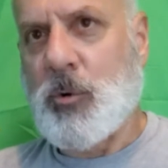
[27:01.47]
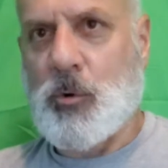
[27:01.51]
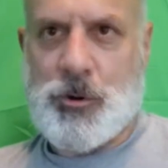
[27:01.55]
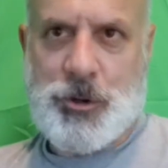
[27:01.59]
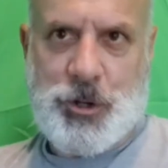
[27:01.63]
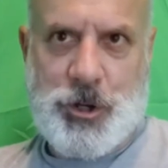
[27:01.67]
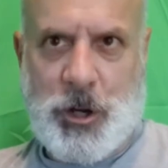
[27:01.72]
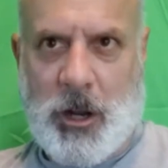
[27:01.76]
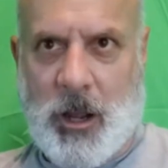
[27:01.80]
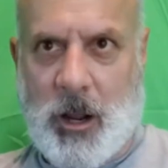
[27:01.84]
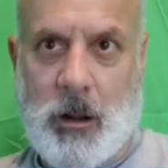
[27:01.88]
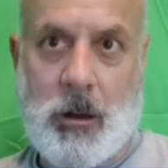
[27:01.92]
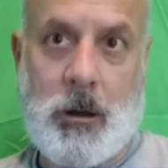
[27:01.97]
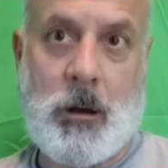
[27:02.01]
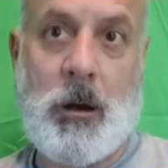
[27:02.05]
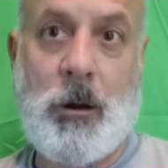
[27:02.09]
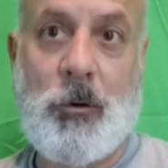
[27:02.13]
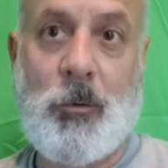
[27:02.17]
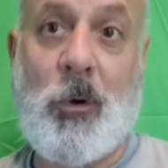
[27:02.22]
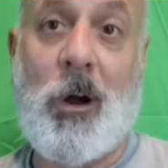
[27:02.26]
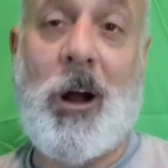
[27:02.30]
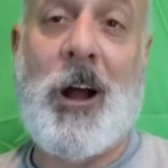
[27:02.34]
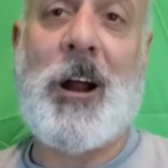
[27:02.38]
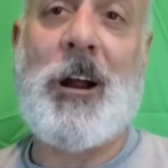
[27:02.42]
course, you got to
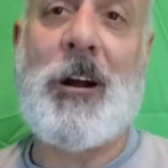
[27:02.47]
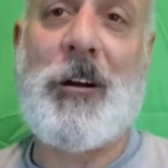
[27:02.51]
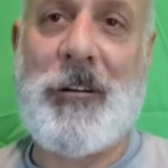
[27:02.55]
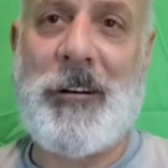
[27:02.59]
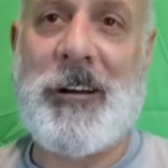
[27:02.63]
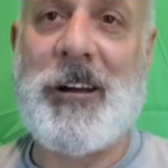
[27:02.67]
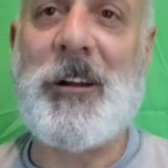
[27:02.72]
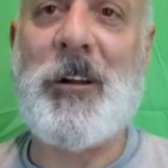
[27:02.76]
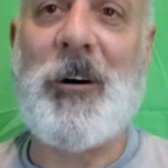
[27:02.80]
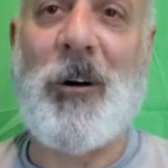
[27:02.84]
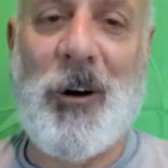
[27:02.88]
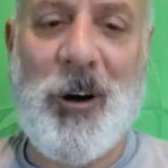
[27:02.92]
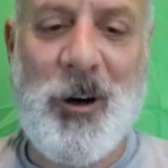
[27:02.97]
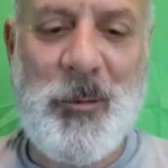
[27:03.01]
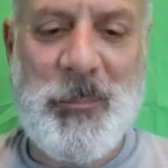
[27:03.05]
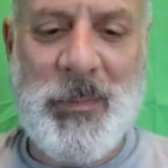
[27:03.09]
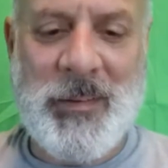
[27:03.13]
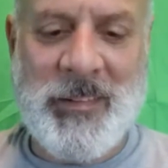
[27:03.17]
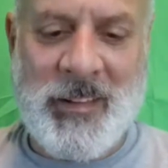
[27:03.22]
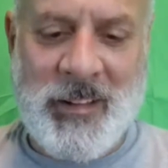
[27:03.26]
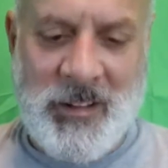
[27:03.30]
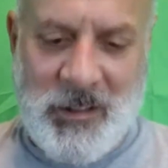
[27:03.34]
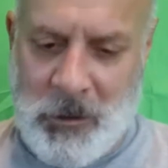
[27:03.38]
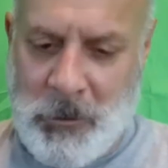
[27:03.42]
unwire it all,
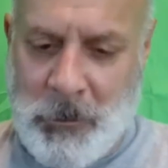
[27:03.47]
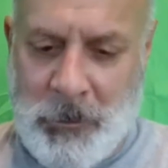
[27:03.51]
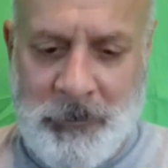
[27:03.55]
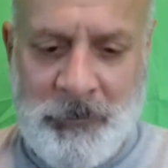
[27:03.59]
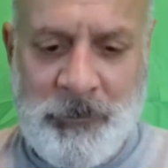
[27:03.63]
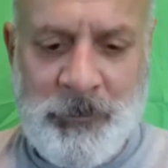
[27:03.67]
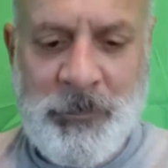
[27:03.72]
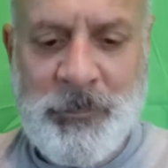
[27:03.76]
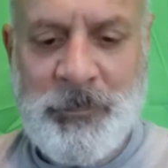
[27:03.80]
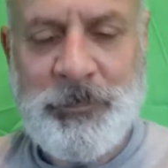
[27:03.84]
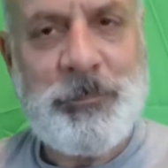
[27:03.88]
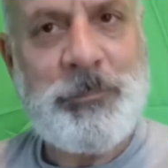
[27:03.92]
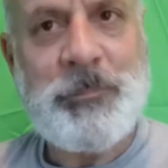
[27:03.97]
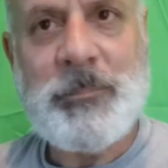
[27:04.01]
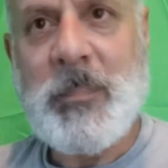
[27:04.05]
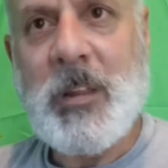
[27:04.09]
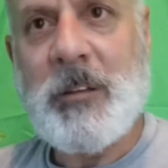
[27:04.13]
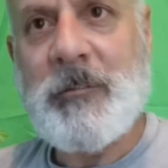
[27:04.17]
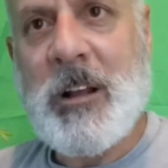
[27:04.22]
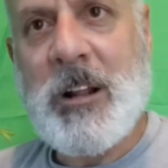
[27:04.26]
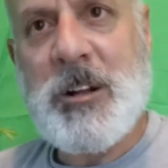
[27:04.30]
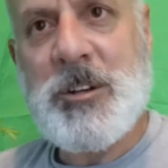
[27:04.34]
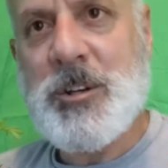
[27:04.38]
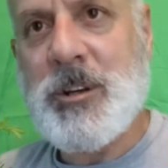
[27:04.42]
but
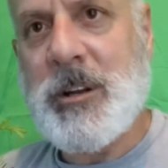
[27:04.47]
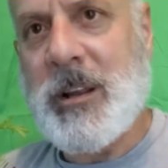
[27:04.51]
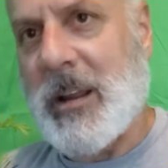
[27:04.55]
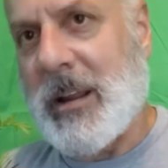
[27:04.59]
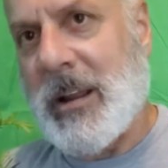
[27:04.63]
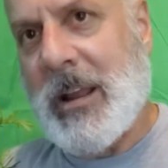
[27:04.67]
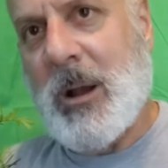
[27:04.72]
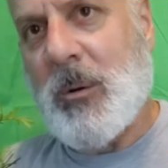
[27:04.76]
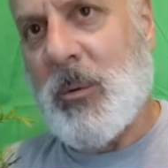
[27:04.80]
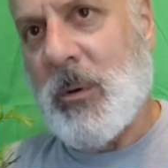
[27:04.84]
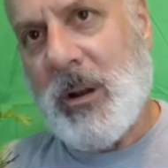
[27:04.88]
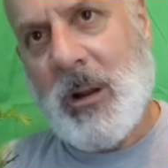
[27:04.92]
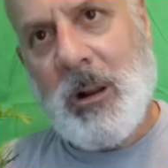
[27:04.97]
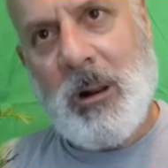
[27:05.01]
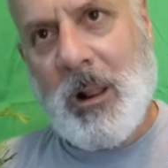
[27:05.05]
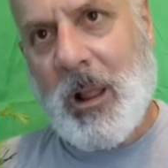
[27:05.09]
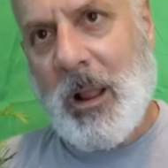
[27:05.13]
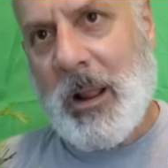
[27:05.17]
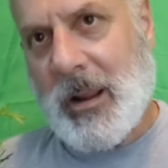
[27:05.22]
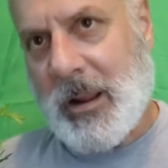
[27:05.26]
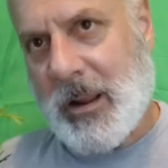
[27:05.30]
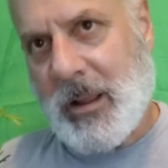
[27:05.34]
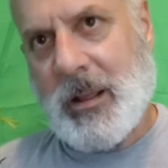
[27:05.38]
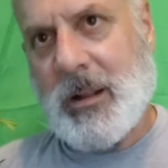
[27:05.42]
eventually you get where you
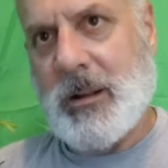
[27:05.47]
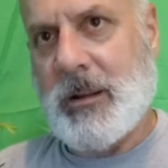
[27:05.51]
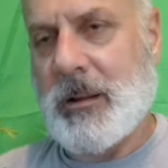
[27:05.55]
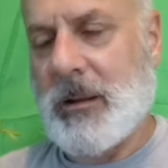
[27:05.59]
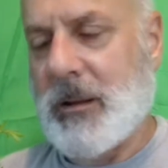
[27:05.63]
like it.